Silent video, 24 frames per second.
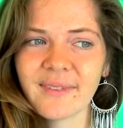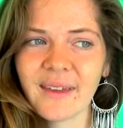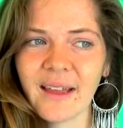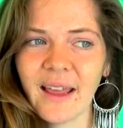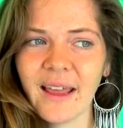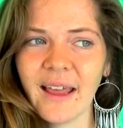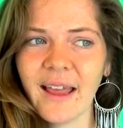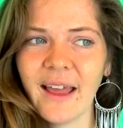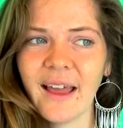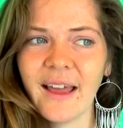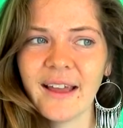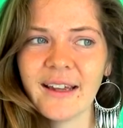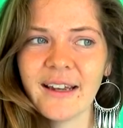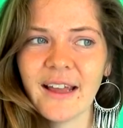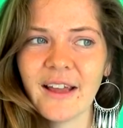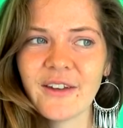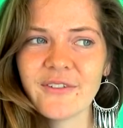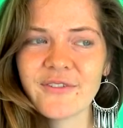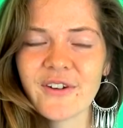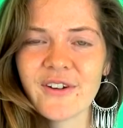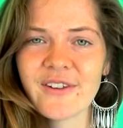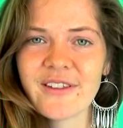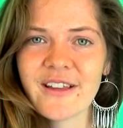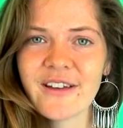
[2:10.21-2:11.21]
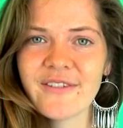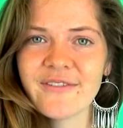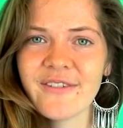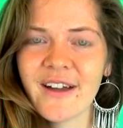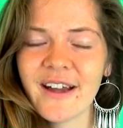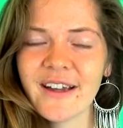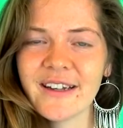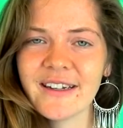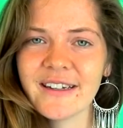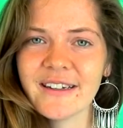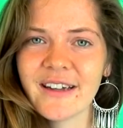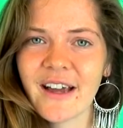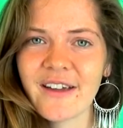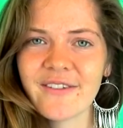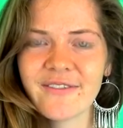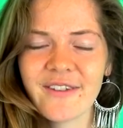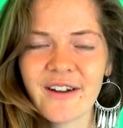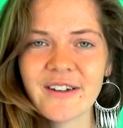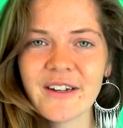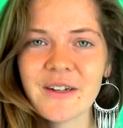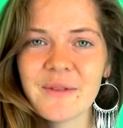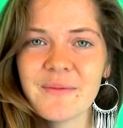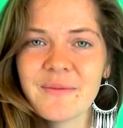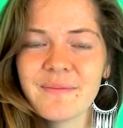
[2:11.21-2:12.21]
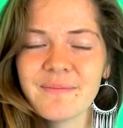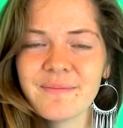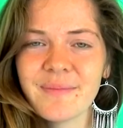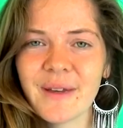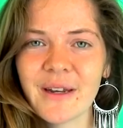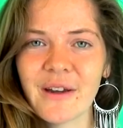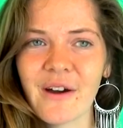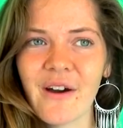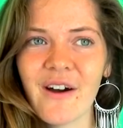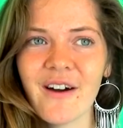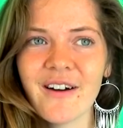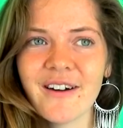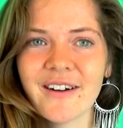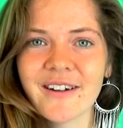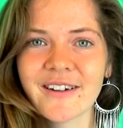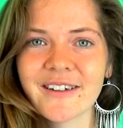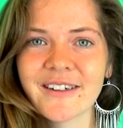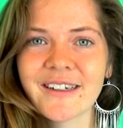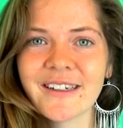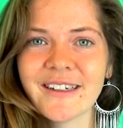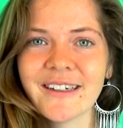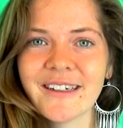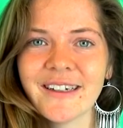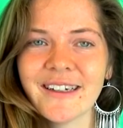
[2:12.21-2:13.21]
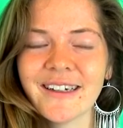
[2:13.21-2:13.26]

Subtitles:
And at first I found it a bit hard